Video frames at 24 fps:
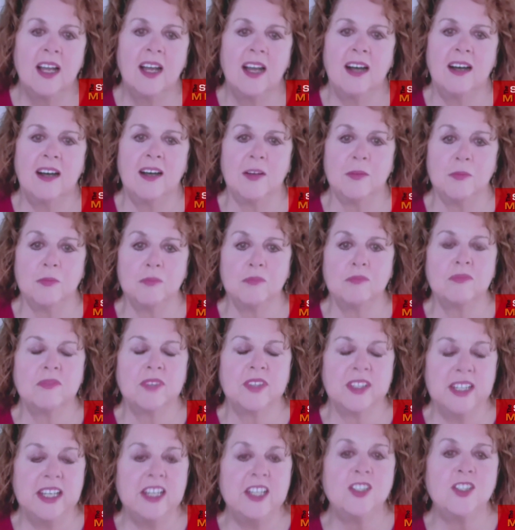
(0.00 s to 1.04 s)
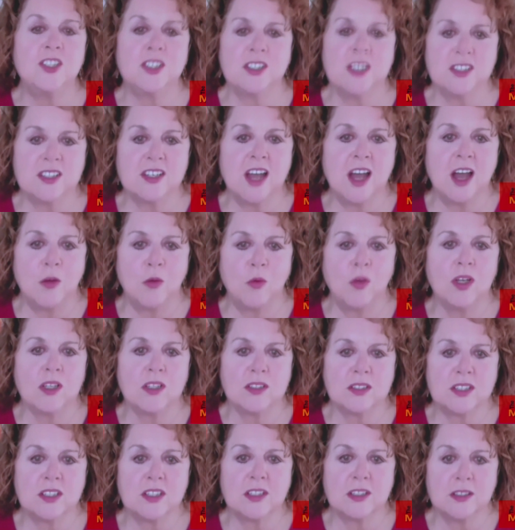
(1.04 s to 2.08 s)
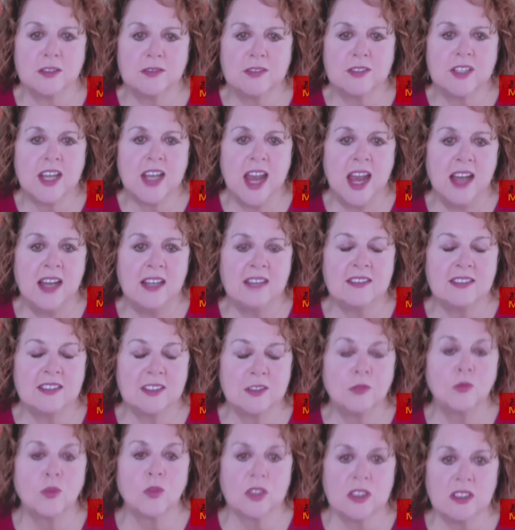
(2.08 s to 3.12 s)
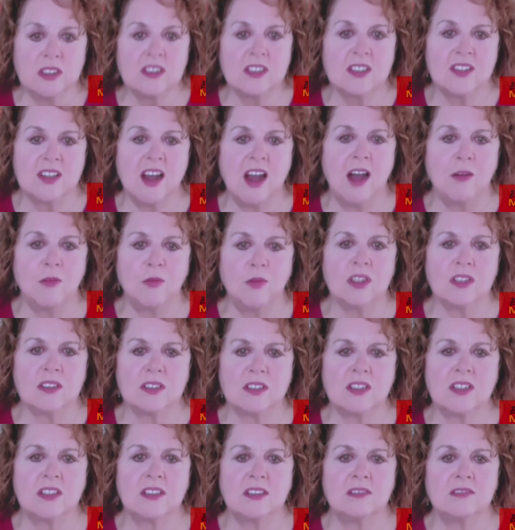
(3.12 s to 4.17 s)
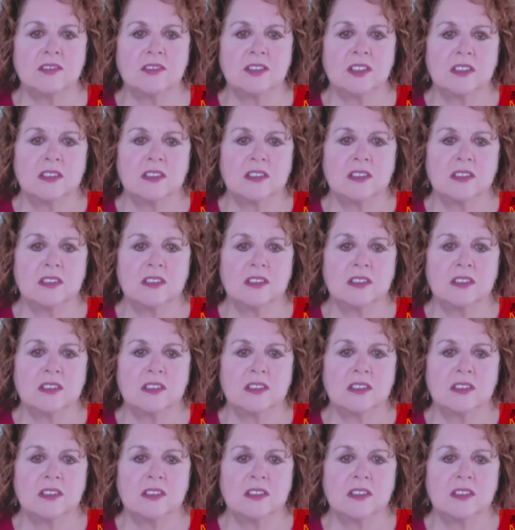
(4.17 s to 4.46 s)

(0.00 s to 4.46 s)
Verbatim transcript: um, the nation is not well served, and the world is not well served.